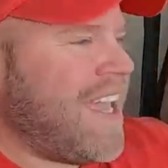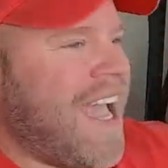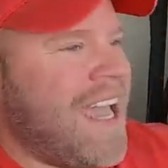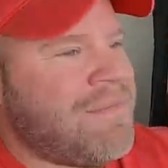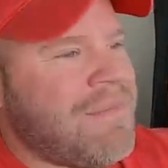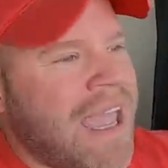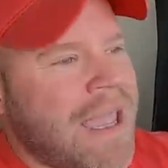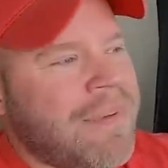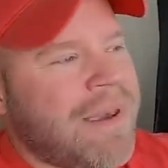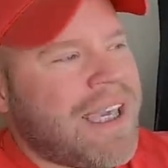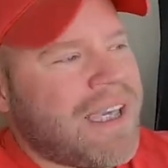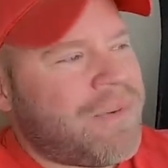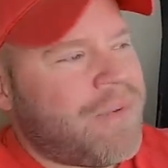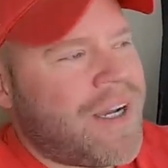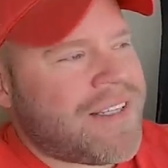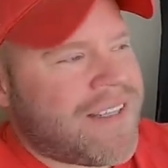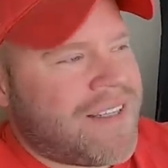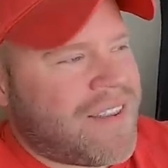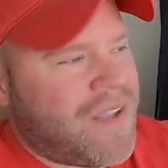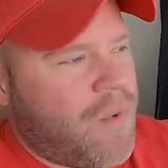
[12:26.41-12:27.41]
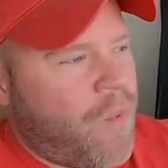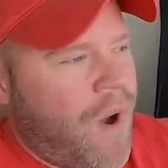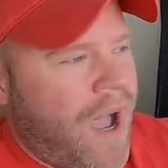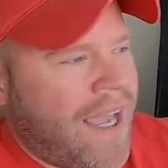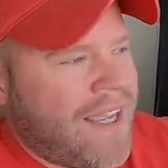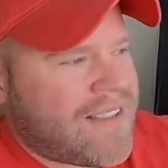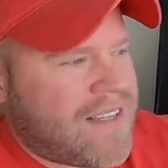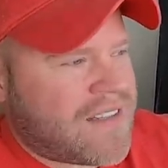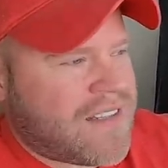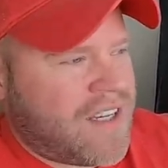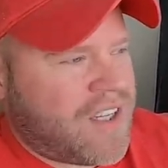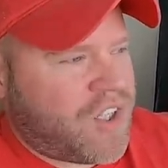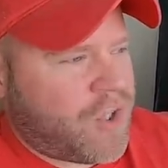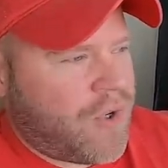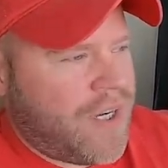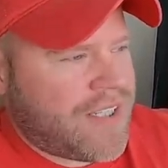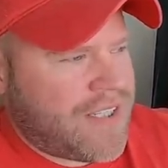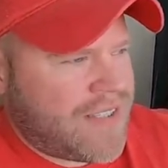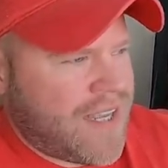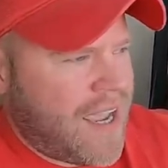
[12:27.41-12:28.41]
And maybe it wasn't the wisest of
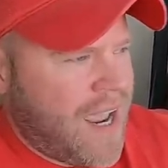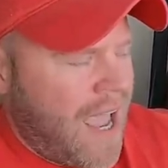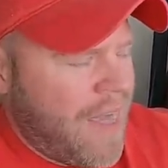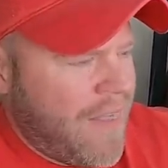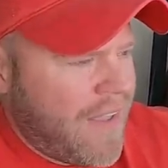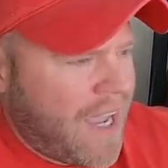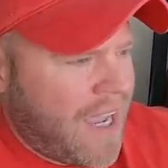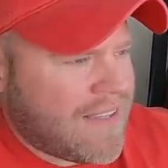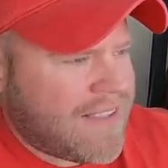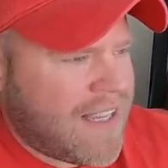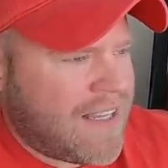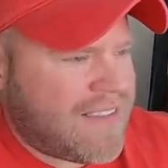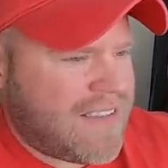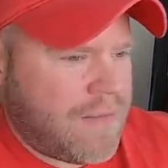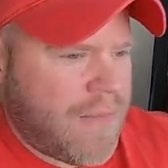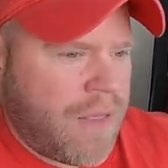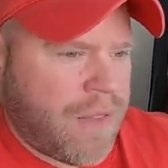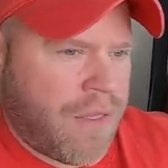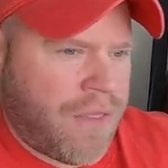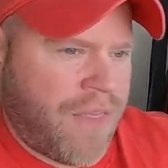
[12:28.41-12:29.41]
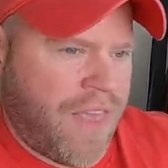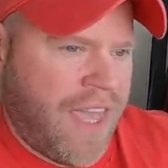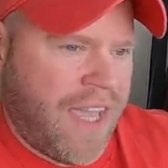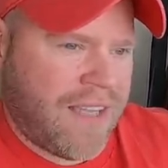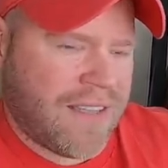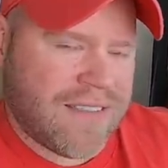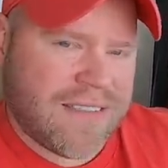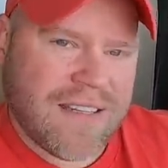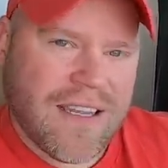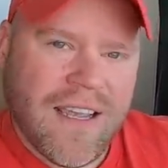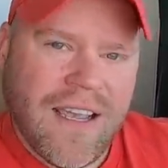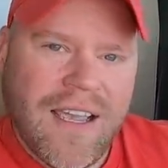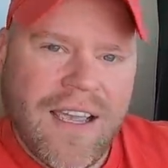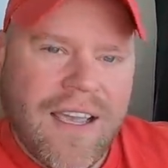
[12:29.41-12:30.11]
choices. I think I said some other things.